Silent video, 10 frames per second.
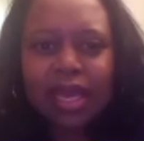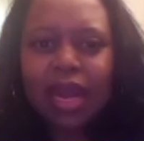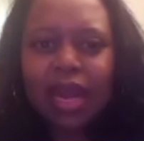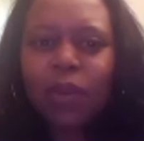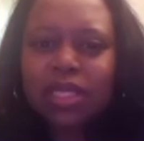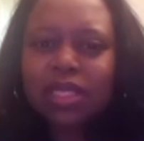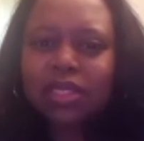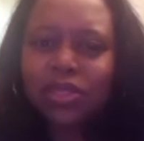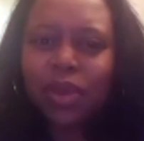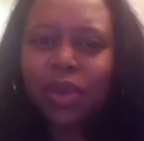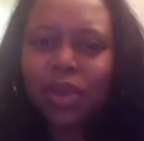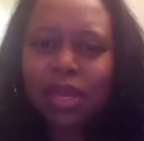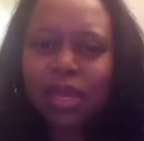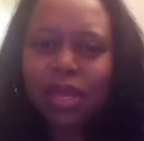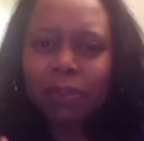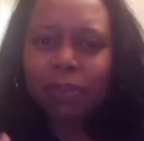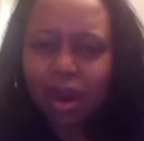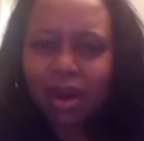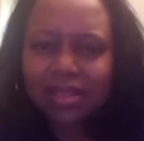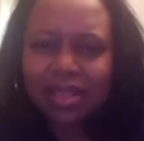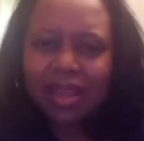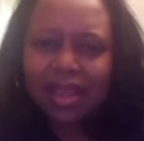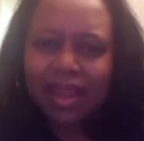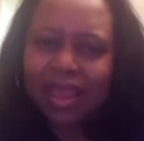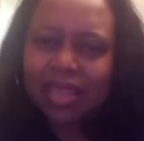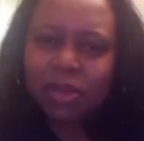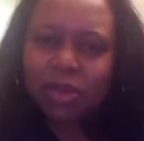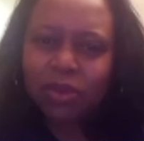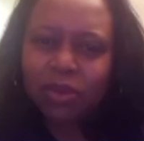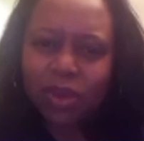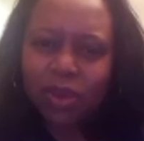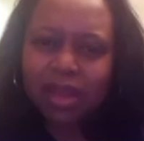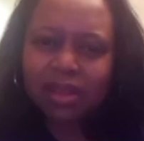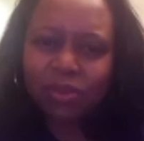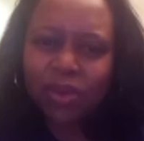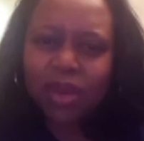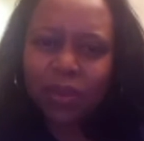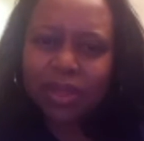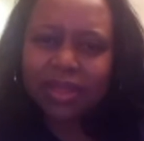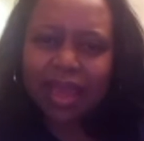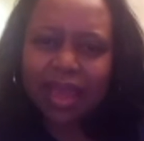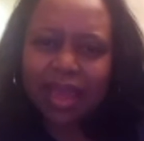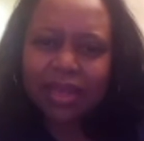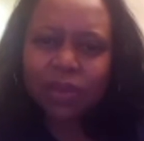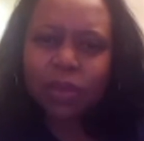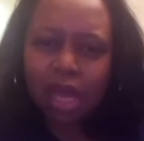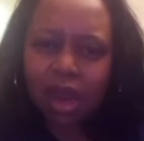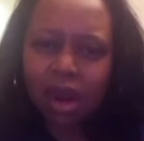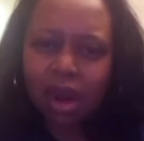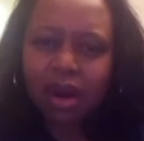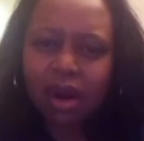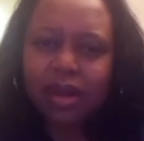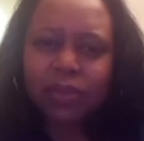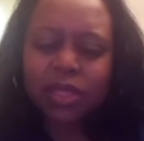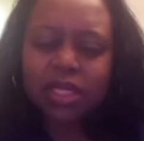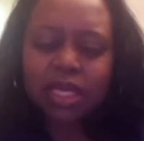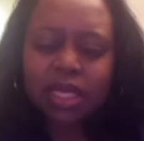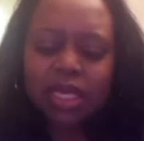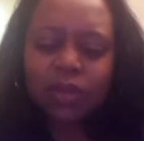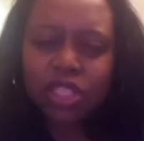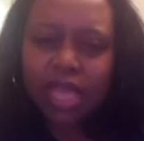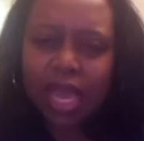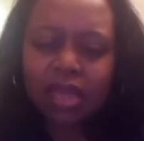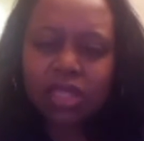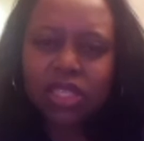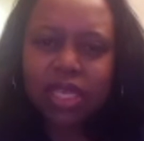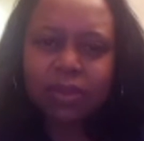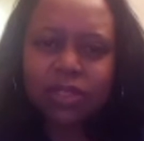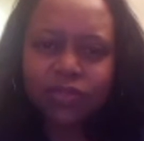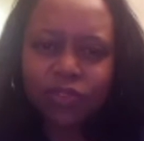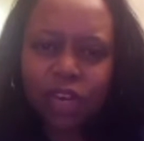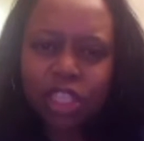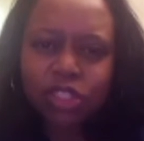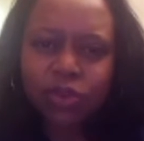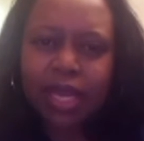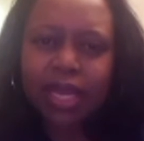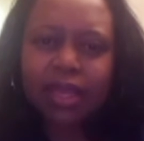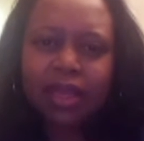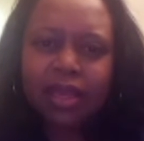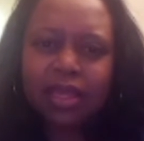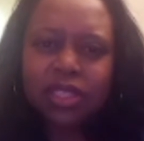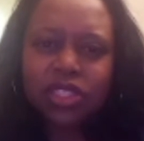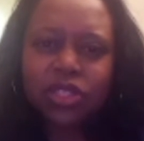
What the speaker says: And I wasn't doing my part. And I had to be real with that. And it was hard, and it was challenging, it was frustrating